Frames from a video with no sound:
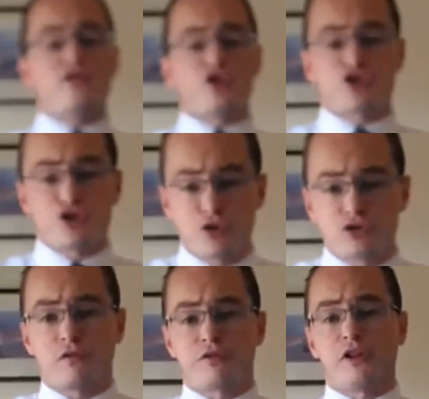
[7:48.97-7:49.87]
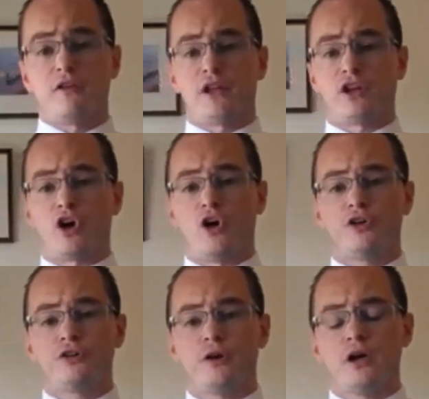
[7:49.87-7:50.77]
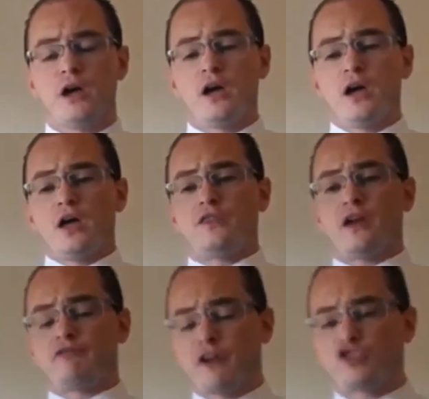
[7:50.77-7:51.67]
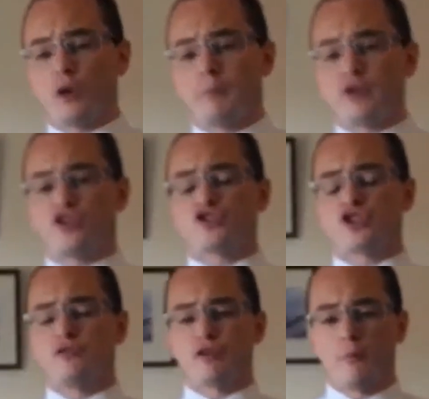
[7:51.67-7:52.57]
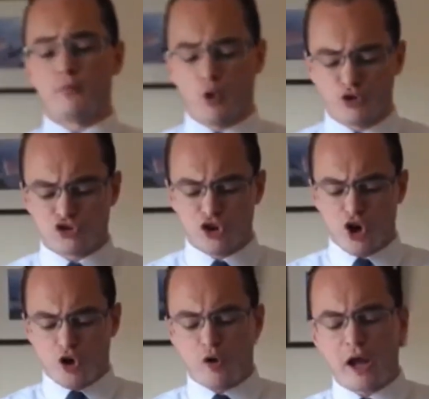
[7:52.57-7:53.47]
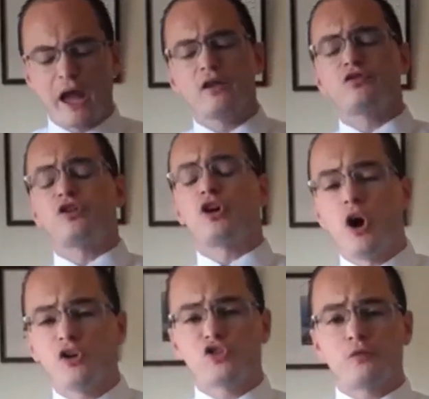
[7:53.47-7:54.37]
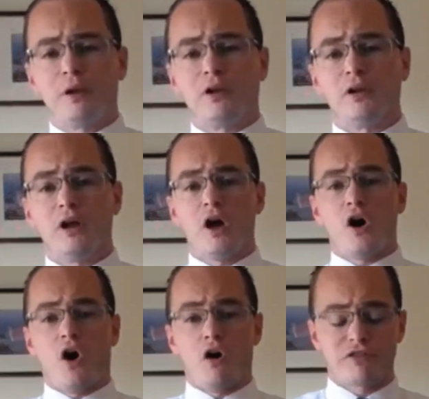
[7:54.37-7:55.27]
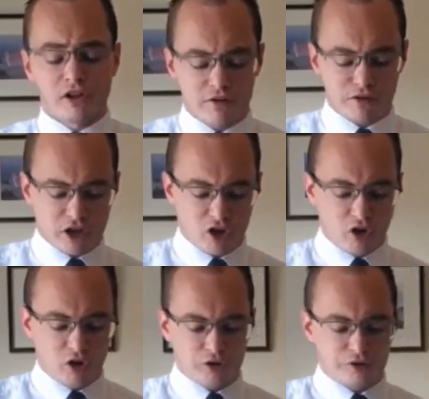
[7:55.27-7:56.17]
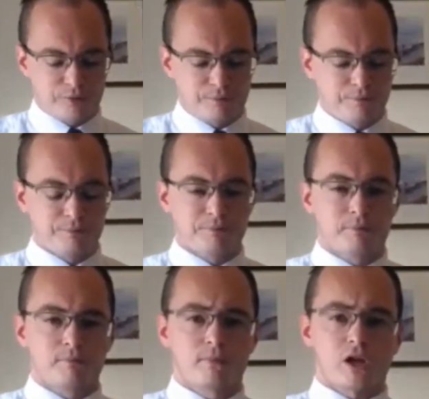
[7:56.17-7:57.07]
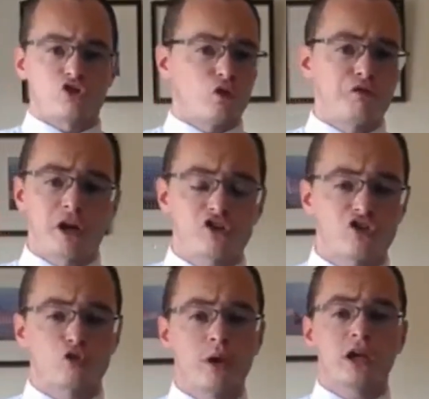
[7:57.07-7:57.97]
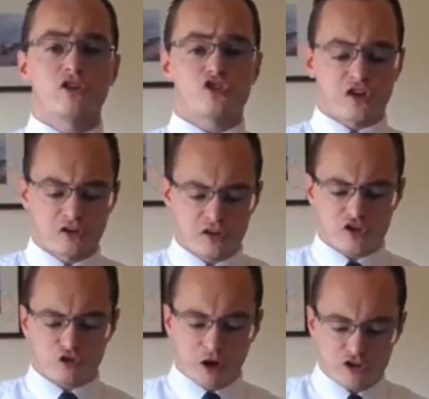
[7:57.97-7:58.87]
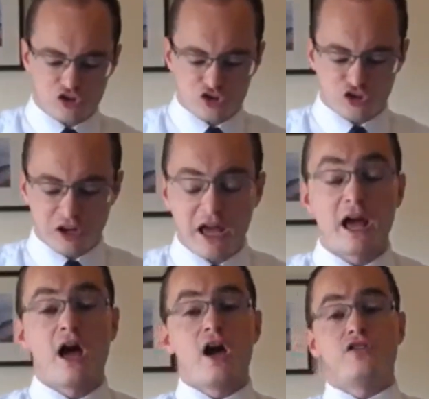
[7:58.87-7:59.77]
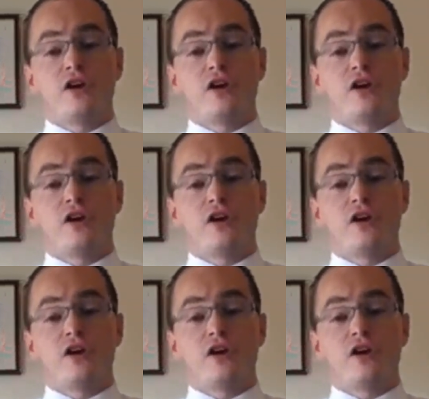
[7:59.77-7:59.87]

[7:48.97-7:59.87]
the truth of the living God. They face opposition from those who hate the gospel of the living God. And so, friends, as we consider these verses today, they're